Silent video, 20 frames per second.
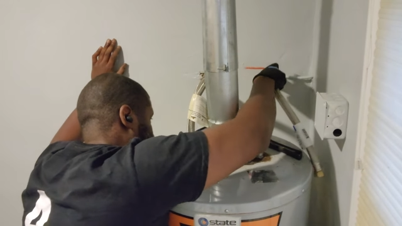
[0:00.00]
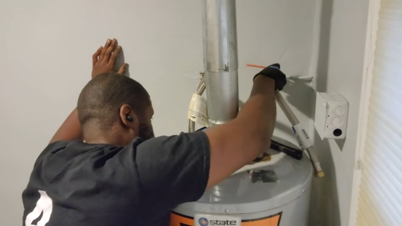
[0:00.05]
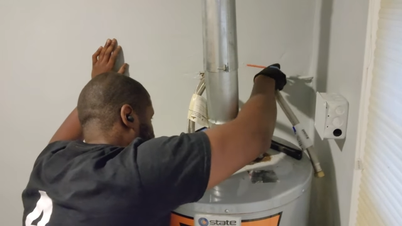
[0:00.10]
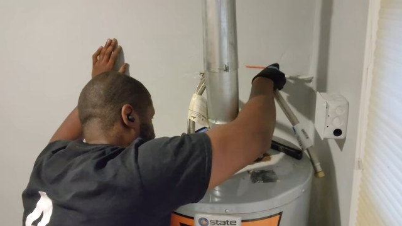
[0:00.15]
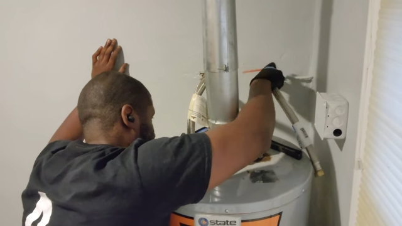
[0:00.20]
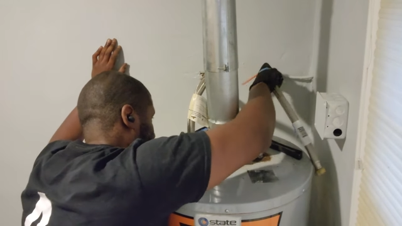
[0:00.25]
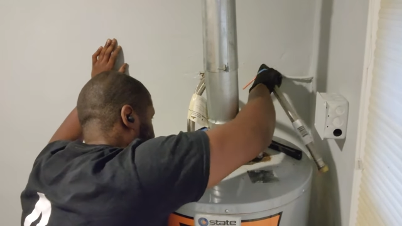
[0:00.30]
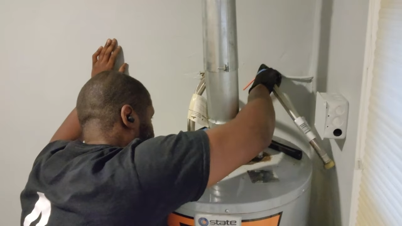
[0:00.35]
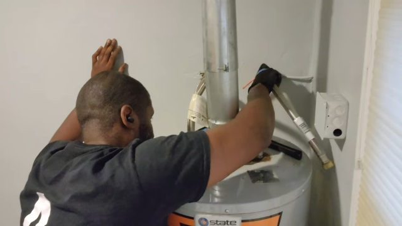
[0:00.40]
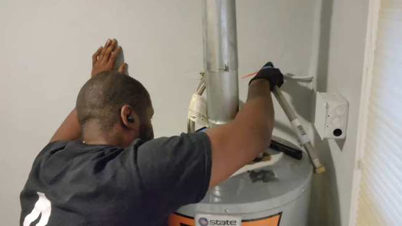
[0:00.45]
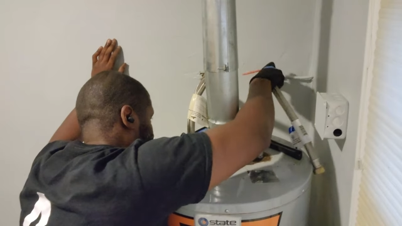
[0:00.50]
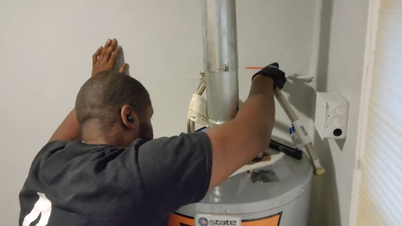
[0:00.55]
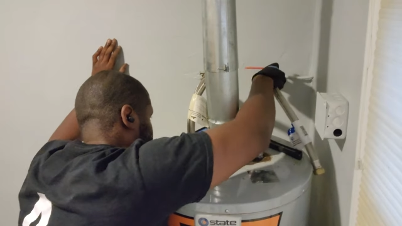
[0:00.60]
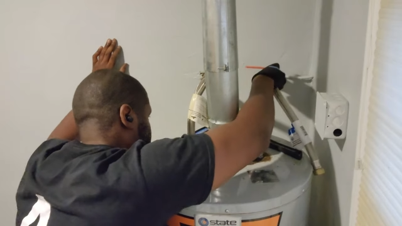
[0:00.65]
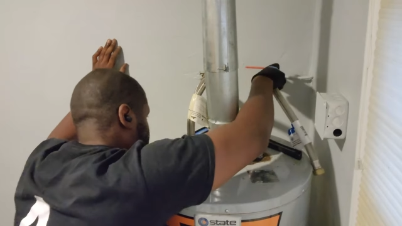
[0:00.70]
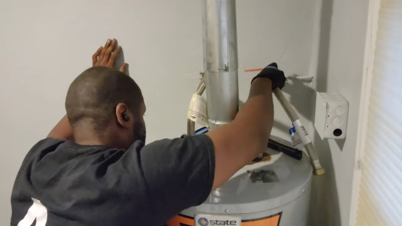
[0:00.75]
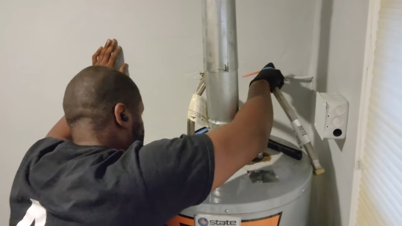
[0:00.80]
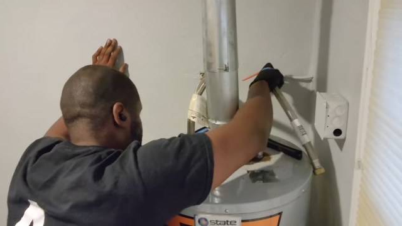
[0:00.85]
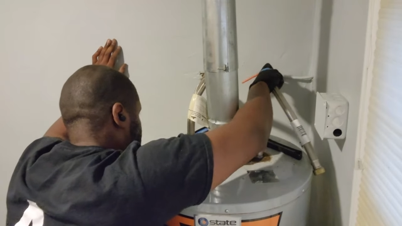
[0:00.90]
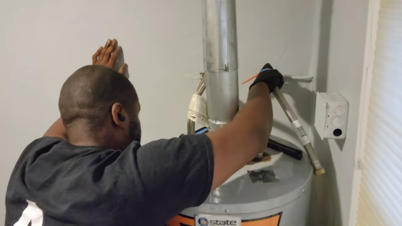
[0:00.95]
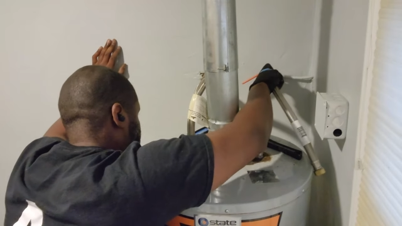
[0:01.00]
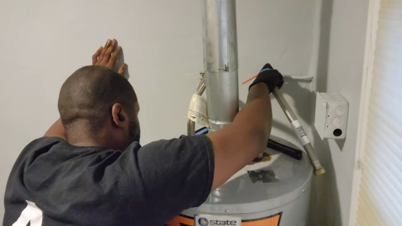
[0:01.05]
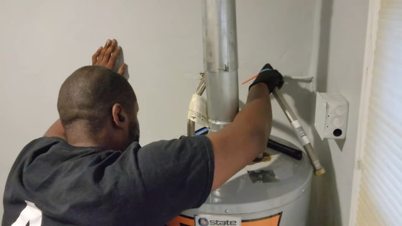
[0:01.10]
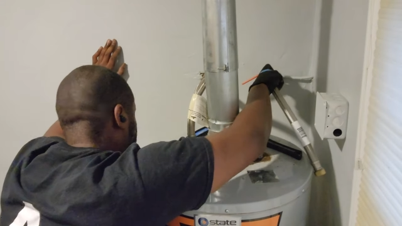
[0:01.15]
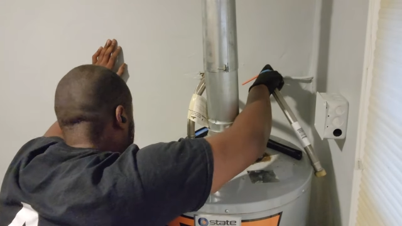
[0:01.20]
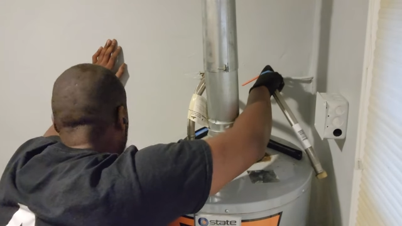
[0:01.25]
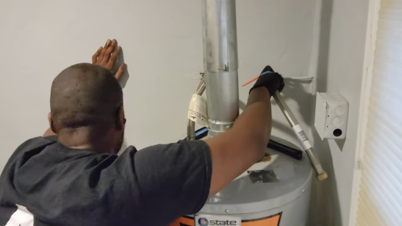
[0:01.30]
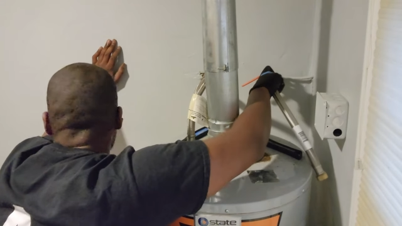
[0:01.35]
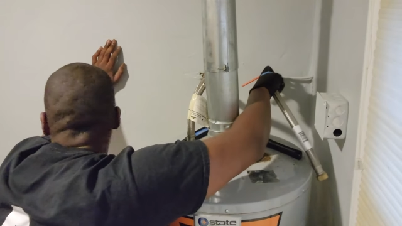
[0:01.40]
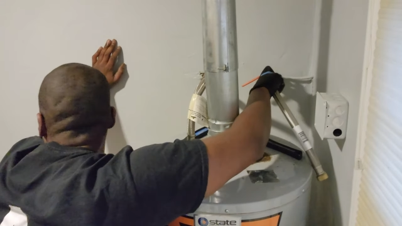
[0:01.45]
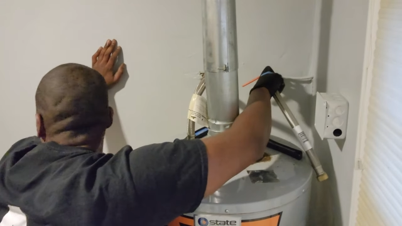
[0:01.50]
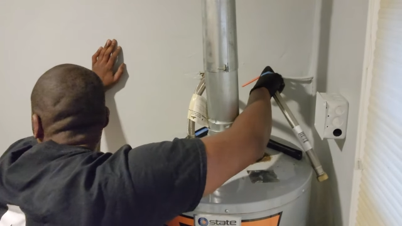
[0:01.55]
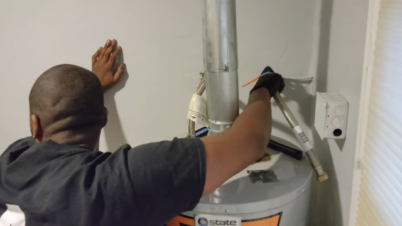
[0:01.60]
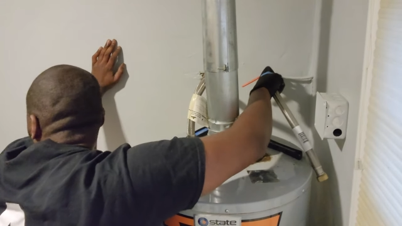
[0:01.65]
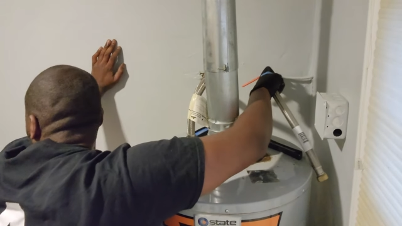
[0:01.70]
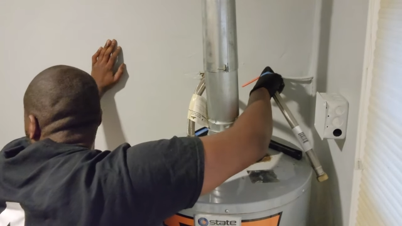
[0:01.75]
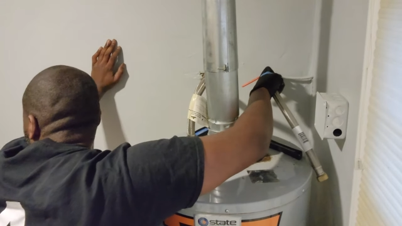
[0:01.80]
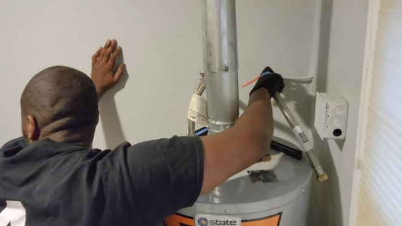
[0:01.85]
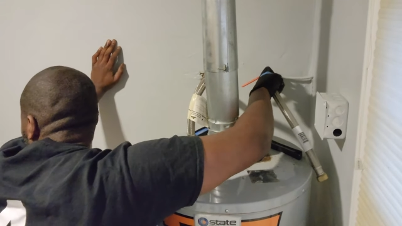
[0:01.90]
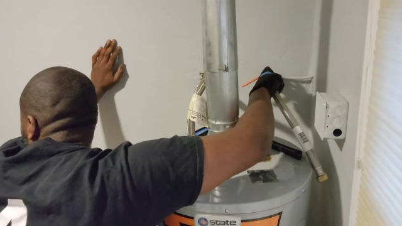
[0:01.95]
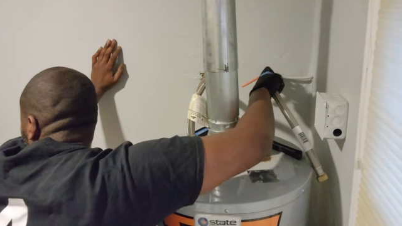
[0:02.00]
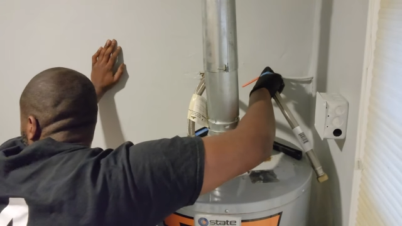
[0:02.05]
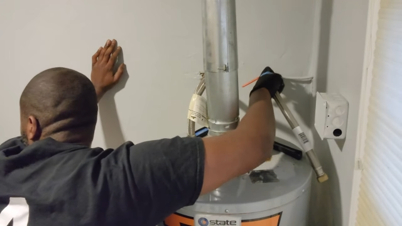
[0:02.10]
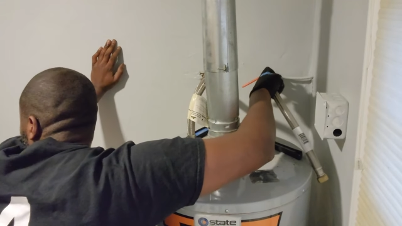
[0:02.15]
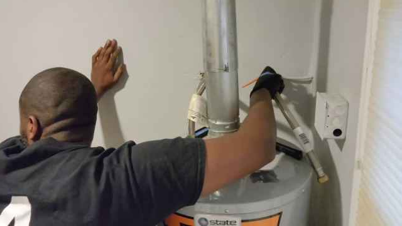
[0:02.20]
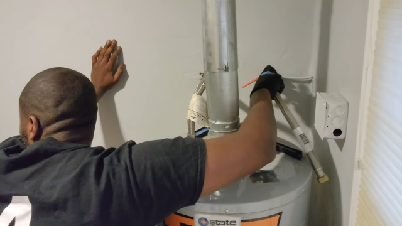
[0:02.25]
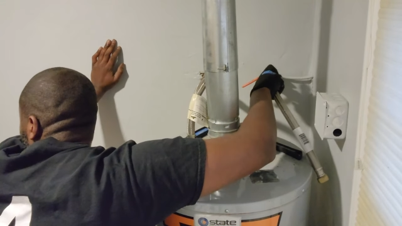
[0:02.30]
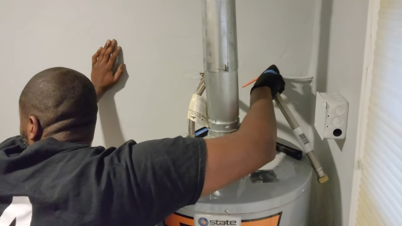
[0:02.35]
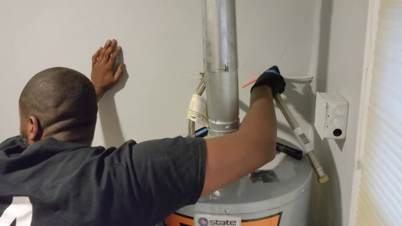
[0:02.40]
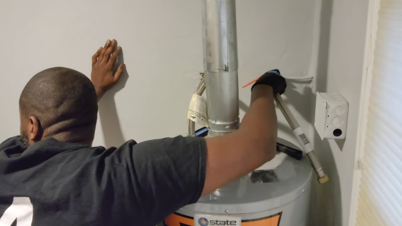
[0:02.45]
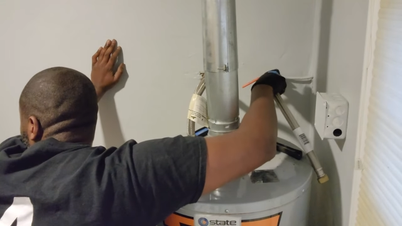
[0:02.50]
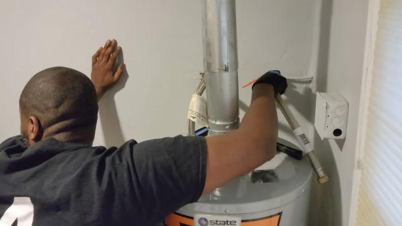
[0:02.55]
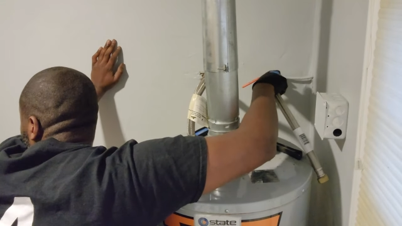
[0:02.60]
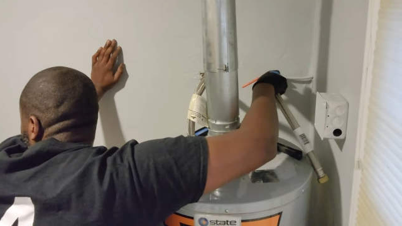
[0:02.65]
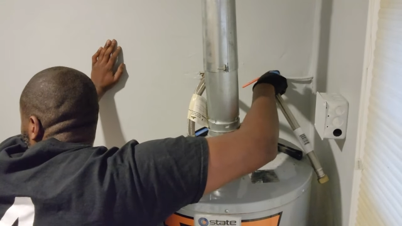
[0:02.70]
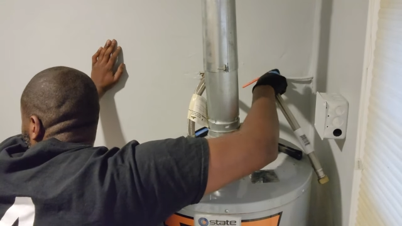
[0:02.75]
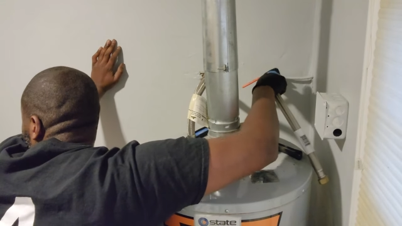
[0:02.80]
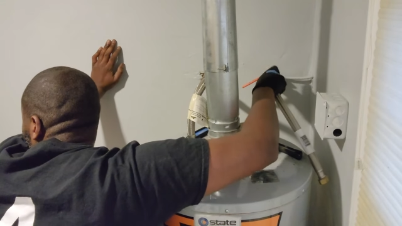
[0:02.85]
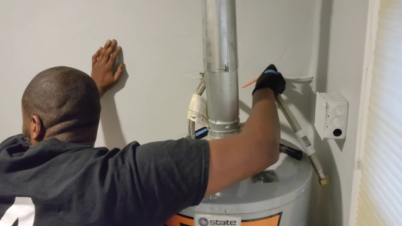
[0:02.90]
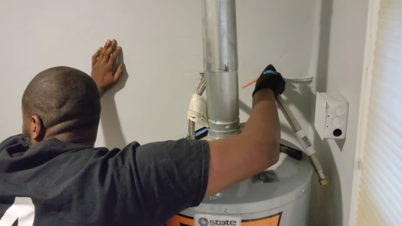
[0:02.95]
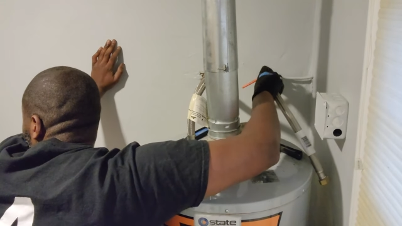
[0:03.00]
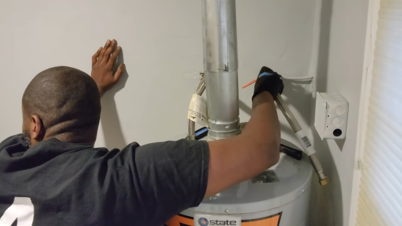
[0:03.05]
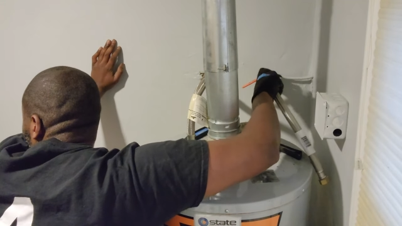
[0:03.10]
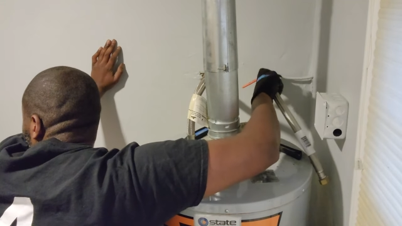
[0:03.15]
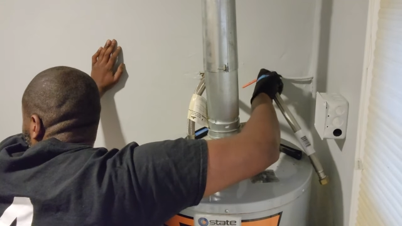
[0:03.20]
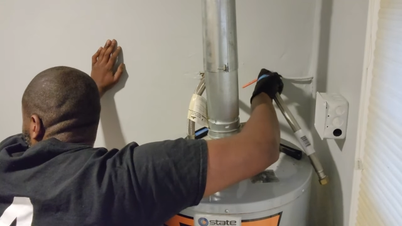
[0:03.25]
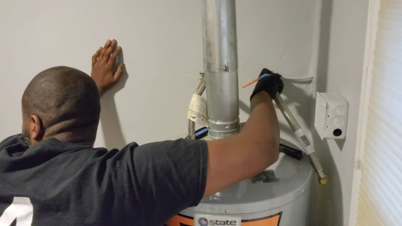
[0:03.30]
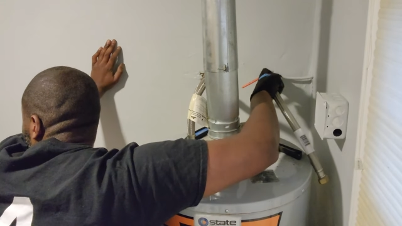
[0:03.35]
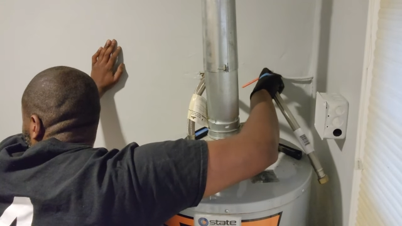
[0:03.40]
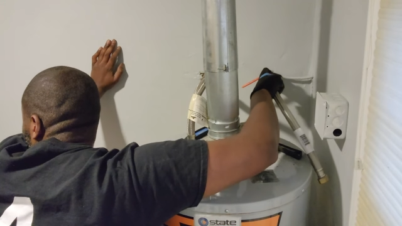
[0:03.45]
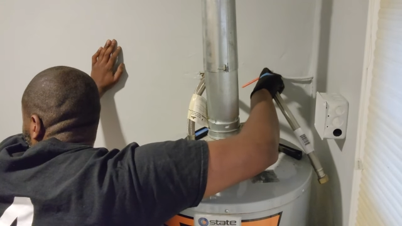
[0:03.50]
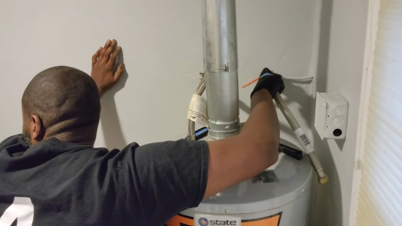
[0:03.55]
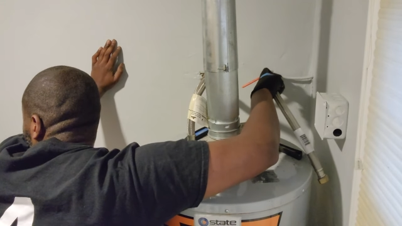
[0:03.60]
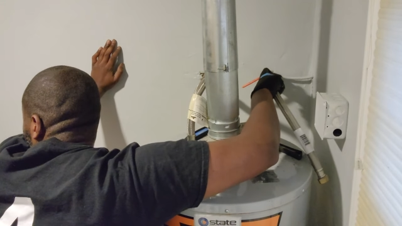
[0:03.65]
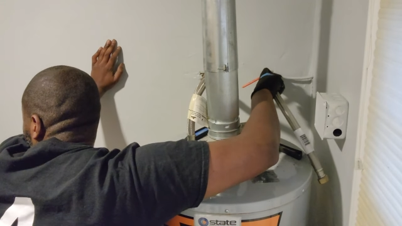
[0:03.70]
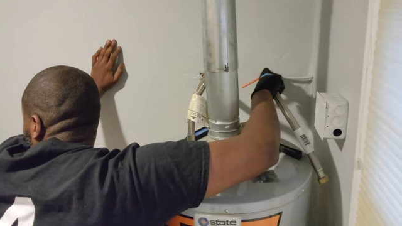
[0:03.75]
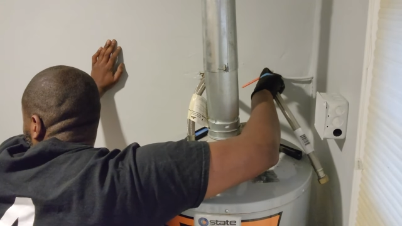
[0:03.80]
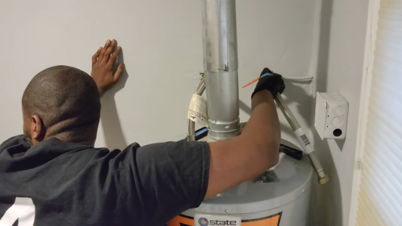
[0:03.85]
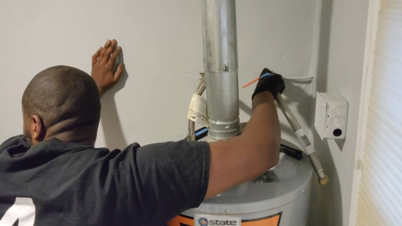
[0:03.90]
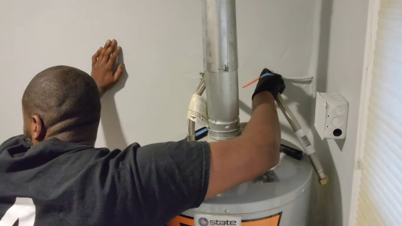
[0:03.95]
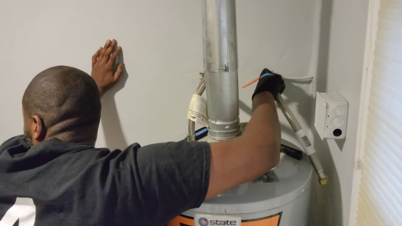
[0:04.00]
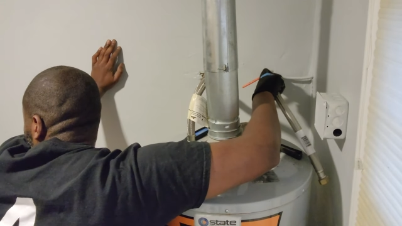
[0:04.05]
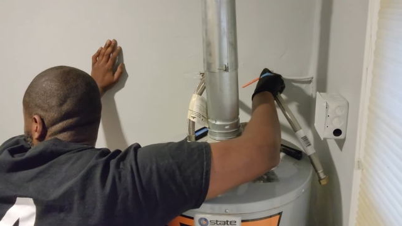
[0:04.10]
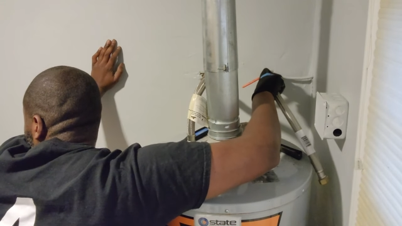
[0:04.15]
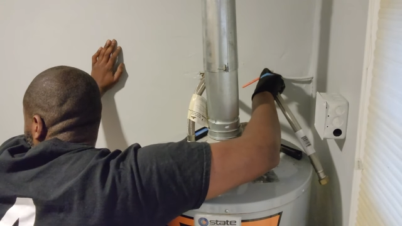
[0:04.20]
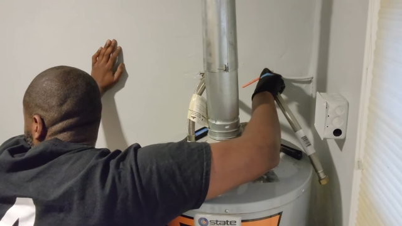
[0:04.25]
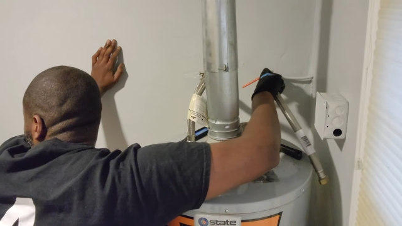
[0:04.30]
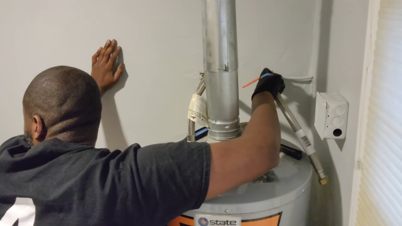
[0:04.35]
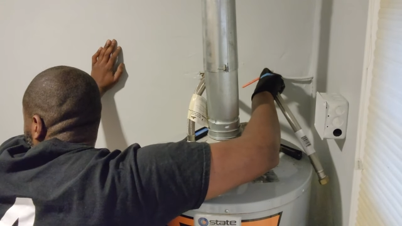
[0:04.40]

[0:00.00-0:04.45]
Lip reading: Nobody's mouth can be seen.